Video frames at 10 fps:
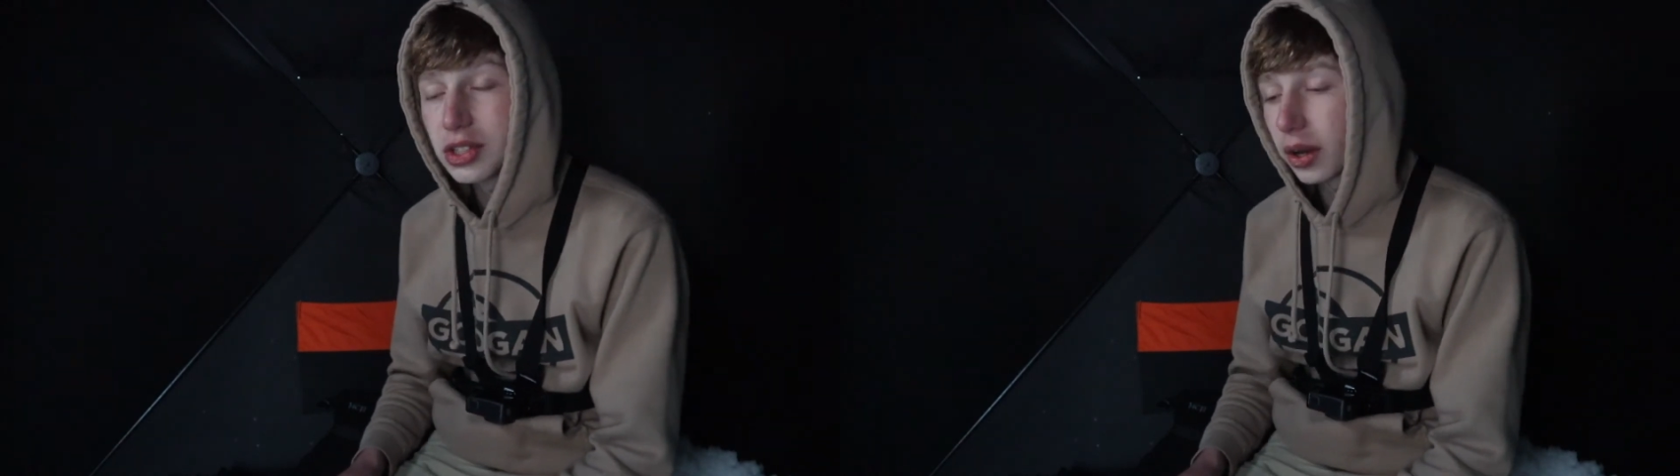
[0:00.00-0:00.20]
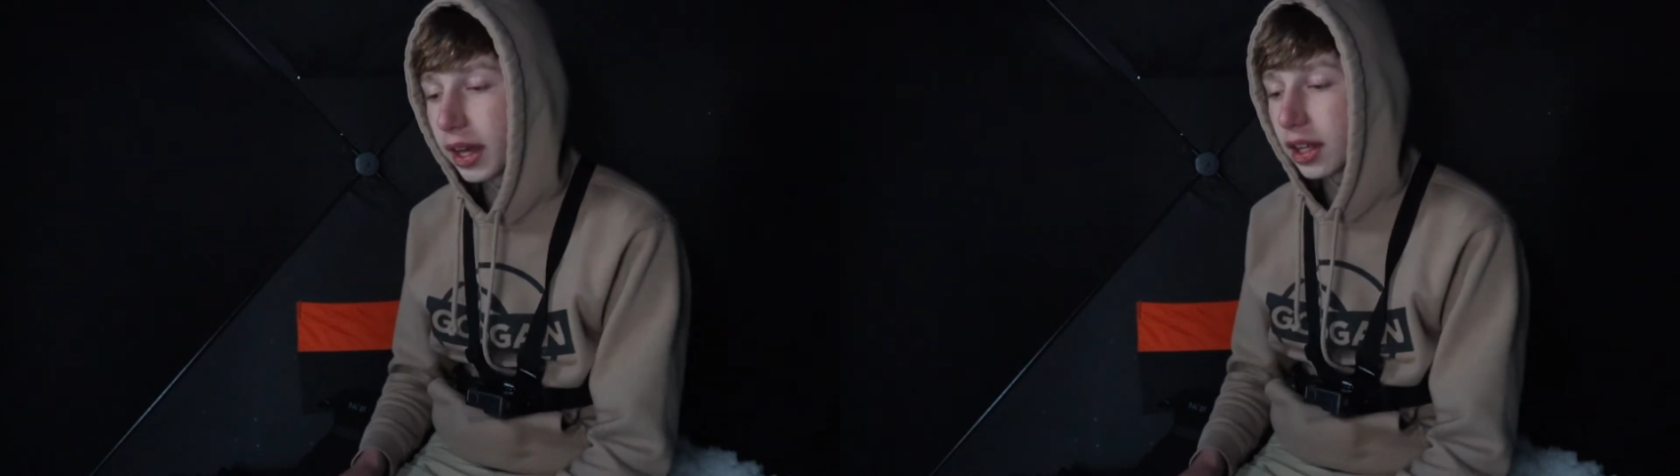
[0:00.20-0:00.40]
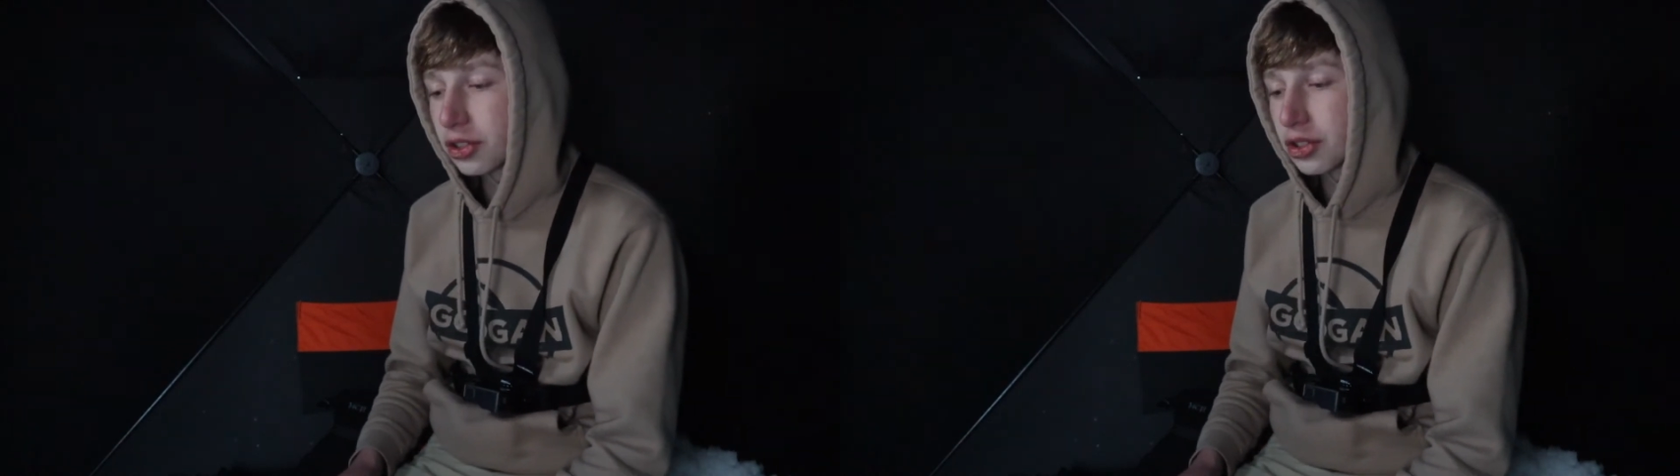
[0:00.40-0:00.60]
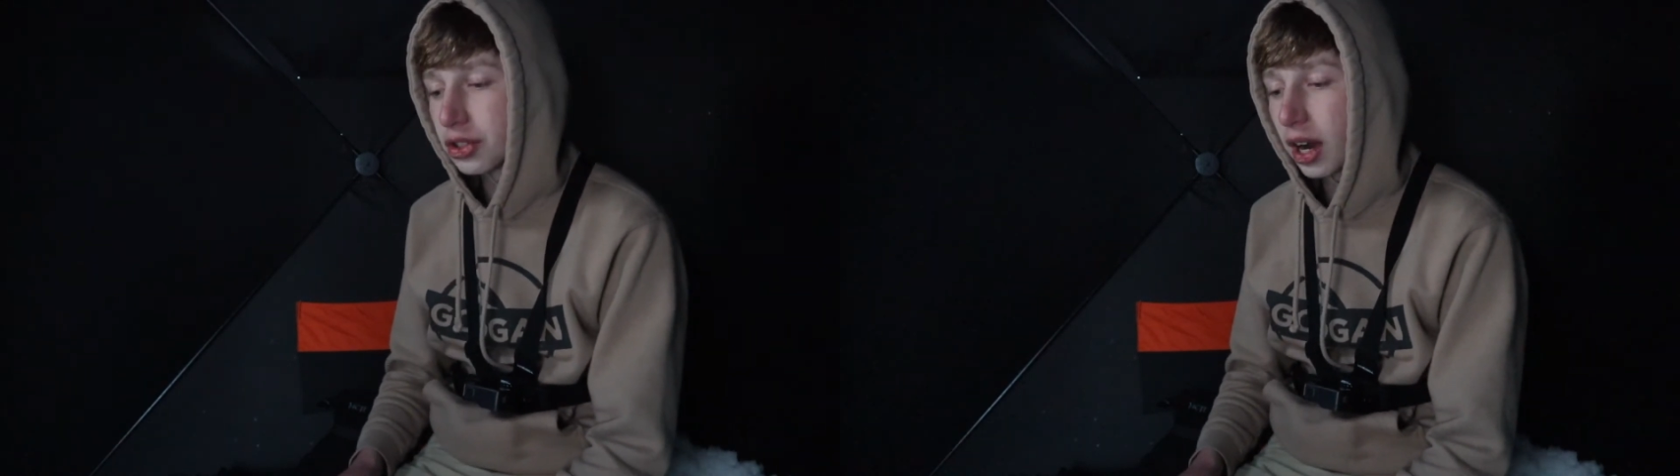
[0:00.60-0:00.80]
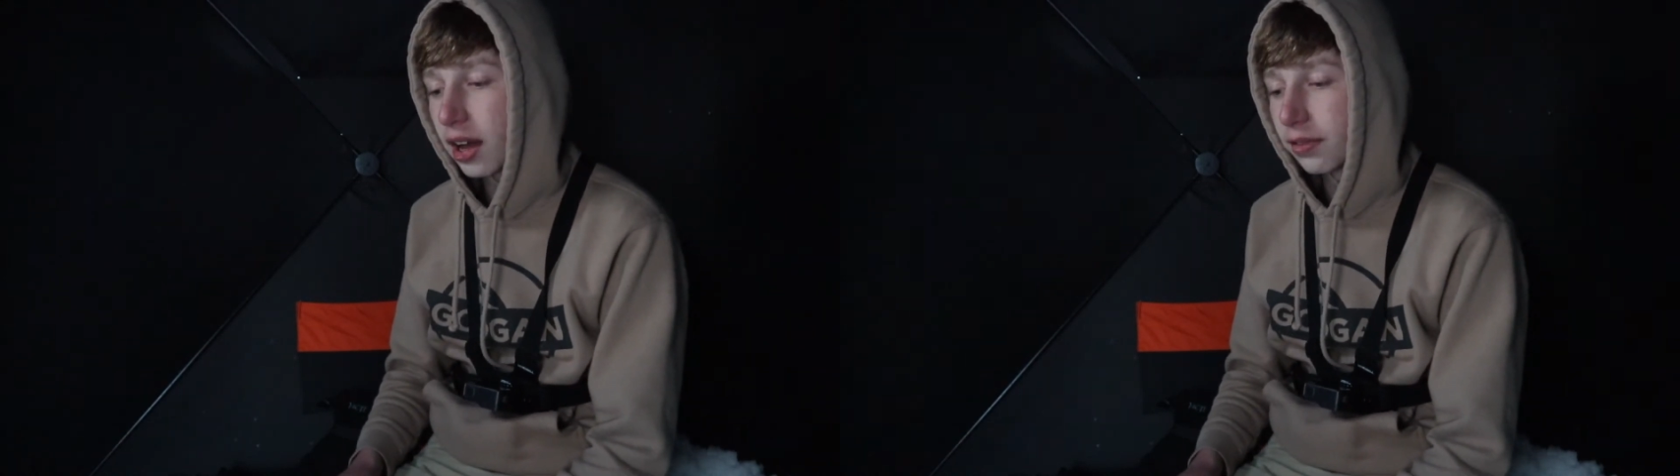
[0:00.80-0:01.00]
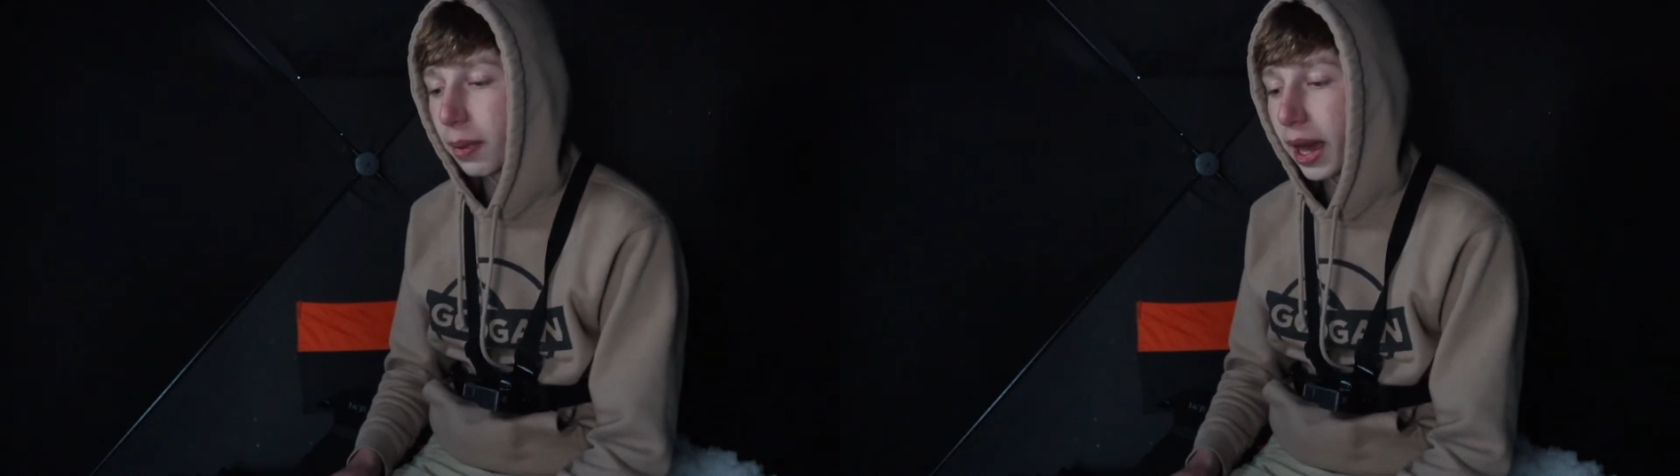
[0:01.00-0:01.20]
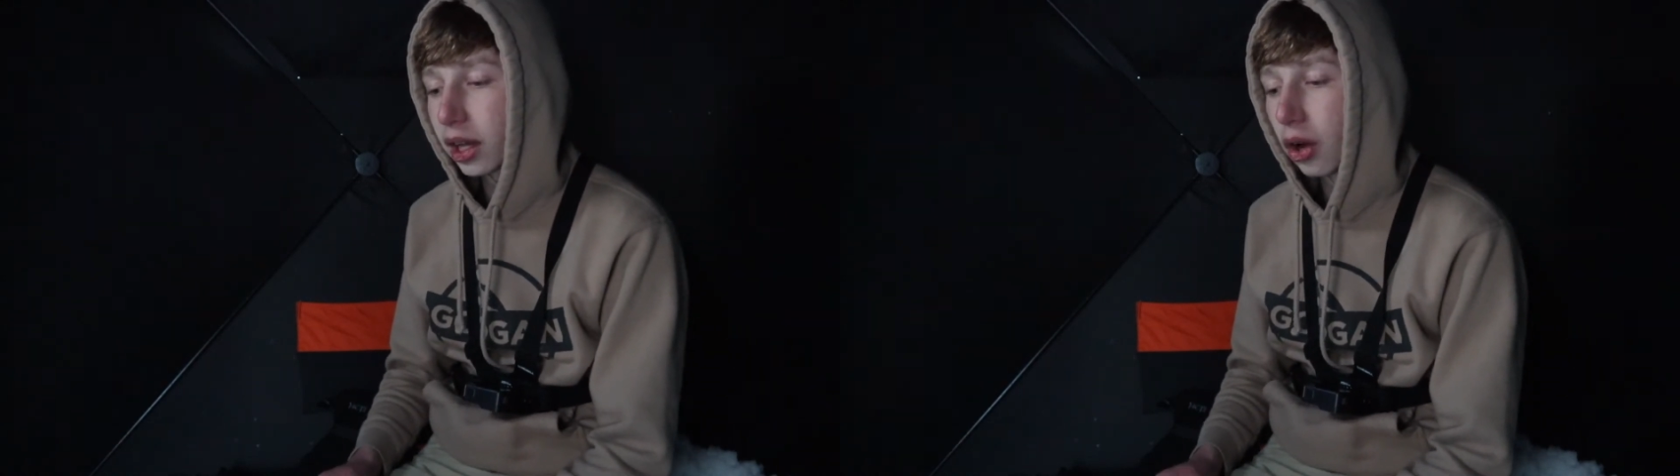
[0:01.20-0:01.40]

so I can't just drive back